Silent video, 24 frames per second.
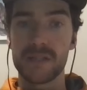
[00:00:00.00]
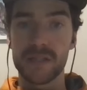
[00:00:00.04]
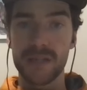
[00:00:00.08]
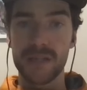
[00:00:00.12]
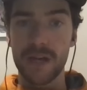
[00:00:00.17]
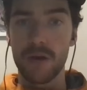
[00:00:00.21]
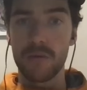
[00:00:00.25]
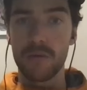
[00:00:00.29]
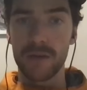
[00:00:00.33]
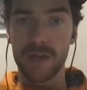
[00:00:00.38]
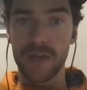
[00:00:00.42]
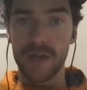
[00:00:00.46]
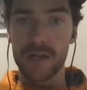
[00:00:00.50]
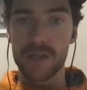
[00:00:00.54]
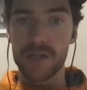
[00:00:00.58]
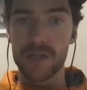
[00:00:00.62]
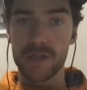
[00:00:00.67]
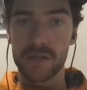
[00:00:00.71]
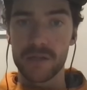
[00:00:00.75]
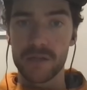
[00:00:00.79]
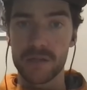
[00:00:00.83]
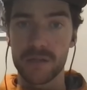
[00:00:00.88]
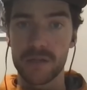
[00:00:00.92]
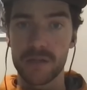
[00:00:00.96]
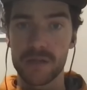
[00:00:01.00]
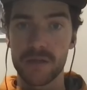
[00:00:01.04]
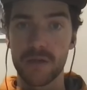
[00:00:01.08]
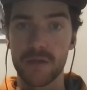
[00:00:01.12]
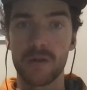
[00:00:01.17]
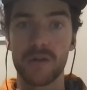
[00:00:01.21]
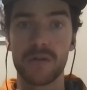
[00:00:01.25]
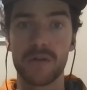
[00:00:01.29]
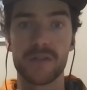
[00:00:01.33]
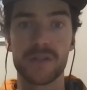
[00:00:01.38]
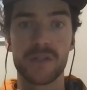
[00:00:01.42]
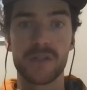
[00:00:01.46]
its debt obligations. It's
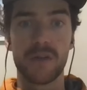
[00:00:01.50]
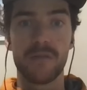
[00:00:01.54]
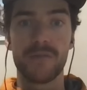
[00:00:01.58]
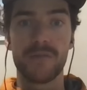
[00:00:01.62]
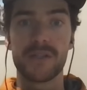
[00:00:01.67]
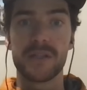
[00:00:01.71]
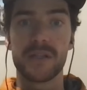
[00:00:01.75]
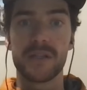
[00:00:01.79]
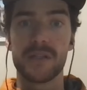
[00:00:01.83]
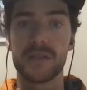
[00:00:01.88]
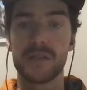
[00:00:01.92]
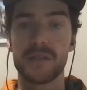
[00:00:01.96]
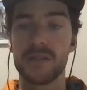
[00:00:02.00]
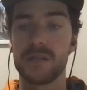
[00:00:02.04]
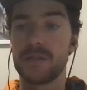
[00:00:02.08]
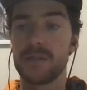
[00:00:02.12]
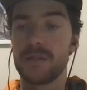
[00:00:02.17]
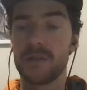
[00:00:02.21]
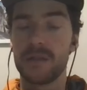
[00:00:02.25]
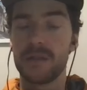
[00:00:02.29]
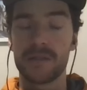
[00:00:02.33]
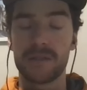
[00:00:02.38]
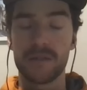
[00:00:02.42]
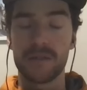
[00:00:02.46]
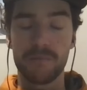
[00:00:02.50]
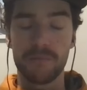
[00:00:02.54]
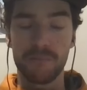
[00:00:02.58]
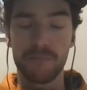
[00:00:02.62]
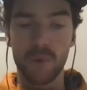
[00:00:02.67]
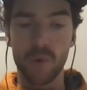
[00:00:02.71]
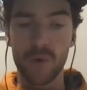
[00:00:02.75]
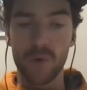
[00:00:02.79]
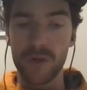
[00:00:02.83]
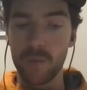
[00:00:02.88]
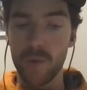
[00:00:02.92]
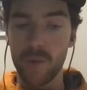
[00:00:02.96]
not going to service its, its, its
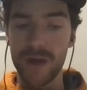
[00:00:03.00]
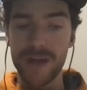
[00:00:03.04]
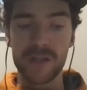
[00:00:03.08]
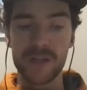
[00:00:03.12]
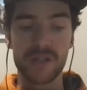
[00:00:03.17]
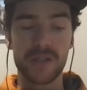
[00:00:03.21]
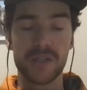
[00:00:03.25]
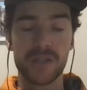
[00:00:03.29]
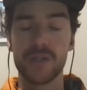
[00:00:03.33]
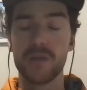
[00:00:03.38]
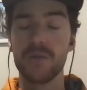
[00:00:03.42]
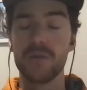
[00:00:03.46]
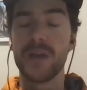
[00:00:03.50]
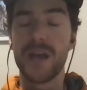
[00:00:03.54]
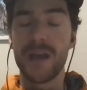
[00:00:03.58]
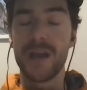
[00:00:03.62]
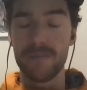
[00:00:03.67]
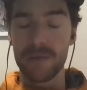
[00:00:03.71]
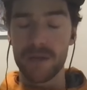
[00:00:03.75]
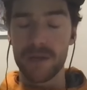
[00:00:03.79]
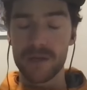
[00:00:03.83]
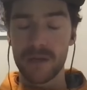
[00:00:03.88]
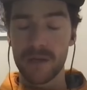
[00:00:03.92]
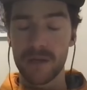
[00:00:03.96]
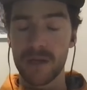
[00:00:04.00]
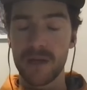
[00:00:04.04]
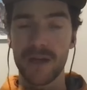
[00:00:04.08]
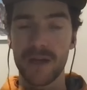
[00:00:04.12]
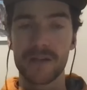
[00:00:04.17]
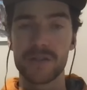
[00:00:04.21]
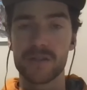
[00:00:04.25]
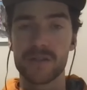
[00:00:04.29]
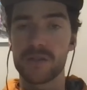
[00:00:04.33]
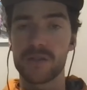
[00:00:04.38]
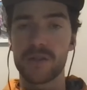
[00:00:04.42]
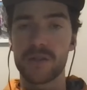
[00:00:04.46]
employee wages, you name it.
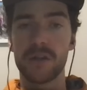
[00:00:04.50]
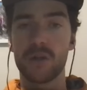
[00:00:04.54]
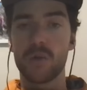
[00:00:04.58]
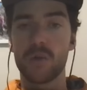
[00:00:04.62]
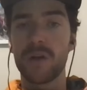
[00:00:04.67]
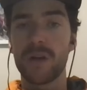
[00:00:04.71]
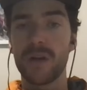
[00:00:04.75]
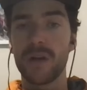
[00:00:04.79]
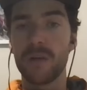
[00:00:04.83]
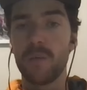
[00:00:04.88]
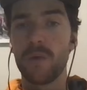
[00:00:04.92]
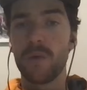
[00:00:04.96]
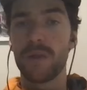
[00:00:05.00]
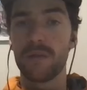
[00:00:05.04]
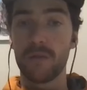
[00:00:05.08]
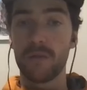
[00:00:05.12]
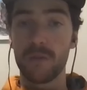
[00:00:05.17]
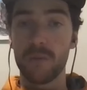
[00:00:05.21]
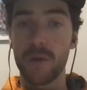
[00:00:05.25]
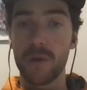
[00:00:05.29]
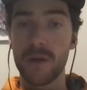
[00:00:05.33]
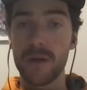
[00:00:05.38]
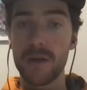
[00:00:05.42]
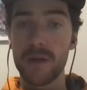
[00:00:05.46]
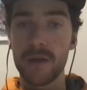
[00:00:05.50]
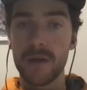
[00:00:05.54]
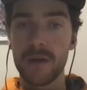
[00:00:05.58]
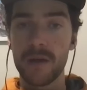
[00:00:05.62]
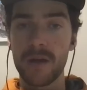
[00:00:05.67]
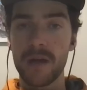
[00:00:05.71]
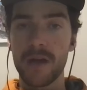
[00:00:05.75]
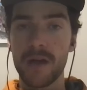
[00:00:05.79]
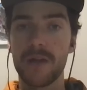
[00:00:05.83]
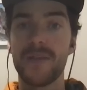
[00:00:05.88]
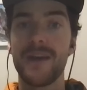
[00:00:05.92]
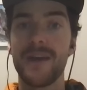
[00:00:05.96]
And so it's going to quickly wither away.
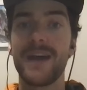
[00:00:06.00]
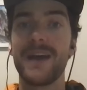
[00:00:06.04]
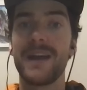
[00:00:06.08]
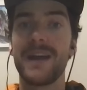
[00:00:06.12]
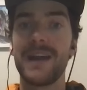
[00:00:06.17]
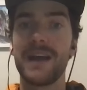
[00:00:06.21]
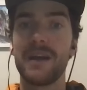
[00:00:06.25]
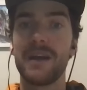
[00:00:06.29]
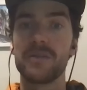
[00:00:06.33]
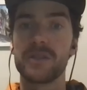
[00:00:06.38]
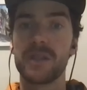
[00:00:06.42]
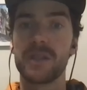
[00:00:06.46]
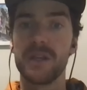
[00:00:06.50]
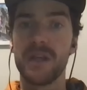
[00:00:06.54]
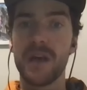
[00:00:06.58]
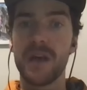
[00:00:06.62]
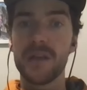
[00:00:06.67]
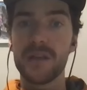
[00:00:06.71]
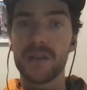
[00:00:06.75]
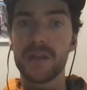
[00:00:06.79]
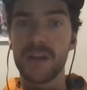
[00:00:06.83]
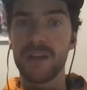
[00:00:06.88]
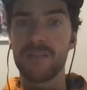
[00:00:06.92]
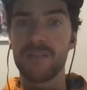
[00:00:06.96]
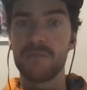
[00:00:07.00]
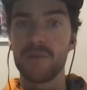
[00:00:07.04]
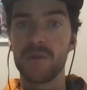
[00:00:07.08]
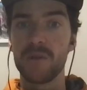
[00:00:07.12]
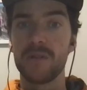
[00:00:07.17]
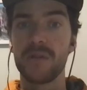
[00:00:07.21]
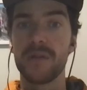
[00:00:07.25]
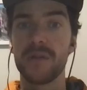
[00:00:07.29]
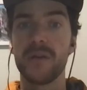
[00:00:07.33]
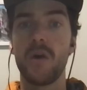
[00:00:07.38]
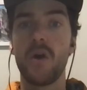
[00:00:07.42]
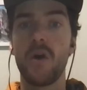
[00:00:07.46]
And that allows another
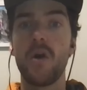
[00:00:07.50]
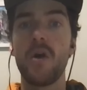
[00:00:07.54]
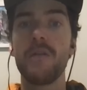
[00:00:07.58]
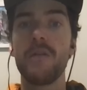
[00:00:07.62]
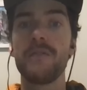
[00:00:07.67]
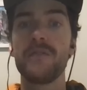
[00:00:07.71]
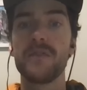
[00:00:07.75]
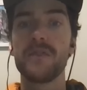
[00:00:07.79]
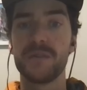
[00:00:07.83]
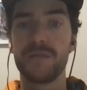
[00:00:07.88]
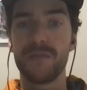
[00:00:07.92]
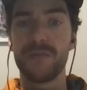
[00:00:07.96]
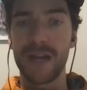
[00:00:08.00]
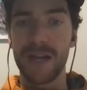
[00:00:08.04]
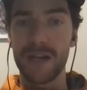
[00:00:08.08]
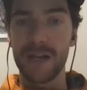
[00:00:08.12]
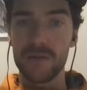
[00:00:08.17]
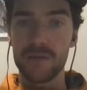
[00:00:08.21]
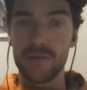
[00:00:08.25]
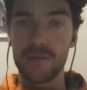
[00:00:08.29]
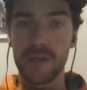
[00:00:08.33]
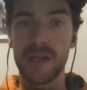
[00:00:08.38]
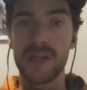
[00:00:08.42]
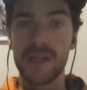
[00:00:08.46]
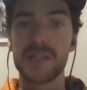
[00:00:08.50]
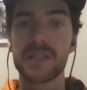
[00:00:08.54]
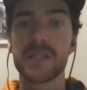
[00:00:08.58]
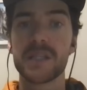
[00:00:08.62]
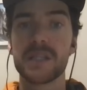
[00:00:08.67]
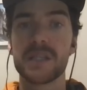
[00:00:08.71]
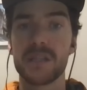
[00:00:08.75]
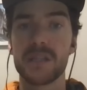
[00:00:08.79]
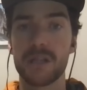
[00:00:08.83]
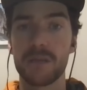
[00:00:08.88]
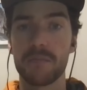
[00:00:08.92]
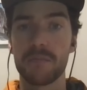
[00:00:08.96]
government that offers value, that
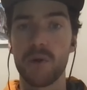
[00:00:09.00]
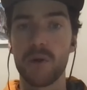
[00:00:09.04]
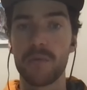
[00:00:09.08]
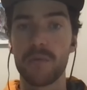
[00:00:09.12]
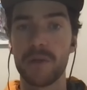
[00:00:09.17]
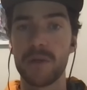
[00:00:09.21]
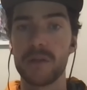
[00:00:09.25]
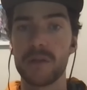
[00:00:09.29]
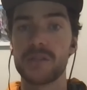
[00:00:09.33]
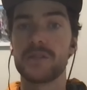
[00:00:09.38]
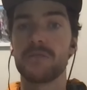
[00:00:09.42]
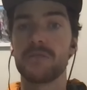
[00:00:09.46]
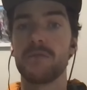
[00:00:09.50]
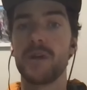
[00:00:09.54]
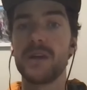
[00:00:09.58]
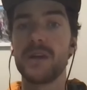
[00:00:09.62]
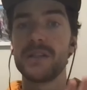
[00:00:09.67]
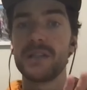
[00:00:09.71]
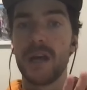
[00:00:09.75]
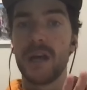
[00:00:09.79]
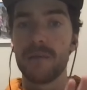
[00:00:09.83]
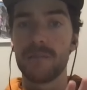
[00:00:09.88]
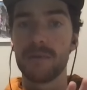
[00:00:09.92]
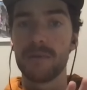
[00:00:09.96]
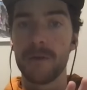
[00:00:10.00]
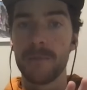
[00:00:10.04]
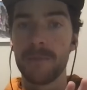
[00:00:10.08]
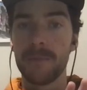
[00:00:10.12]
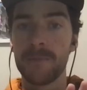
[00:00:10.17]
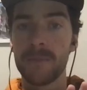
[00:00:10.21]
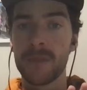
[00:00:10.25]
listens to the populace to rise up.